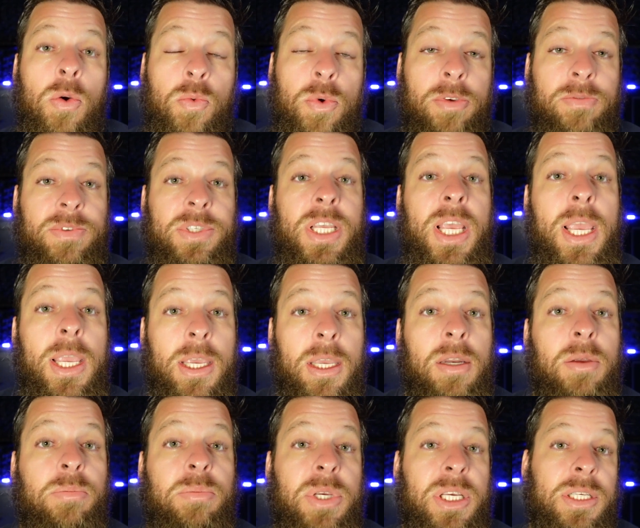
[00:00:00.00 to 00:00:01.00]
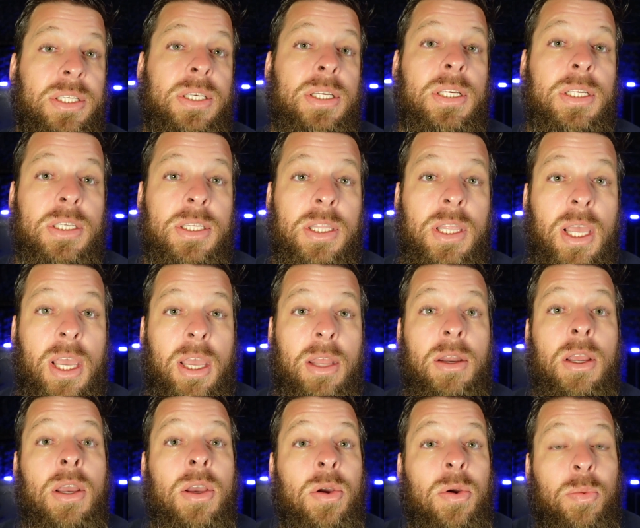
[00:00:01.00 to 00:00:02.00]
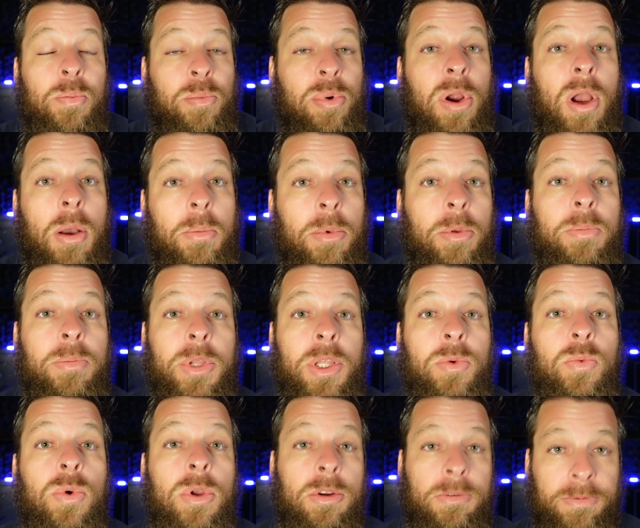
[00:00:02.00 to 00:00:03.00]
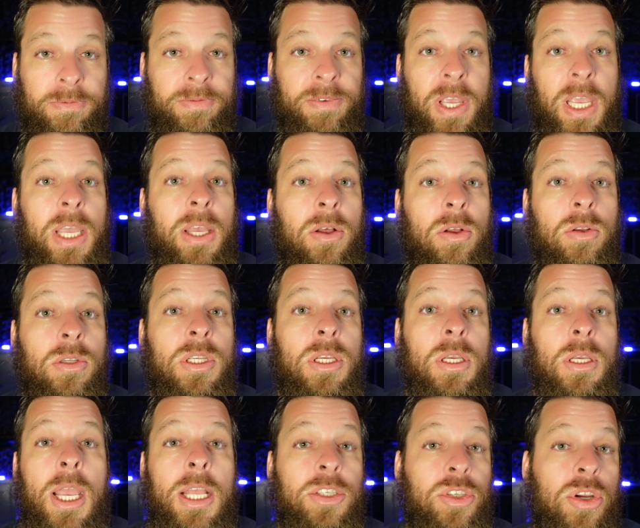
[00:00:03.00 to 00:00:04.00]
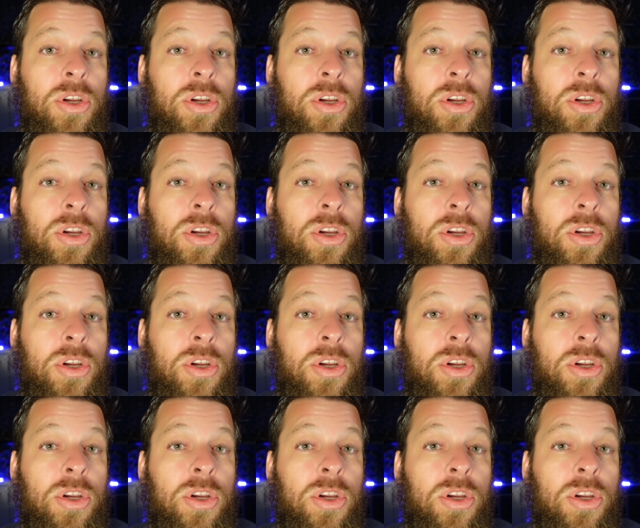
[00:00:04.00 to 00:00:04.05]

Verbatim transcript: we've taken a business that probably would have failed and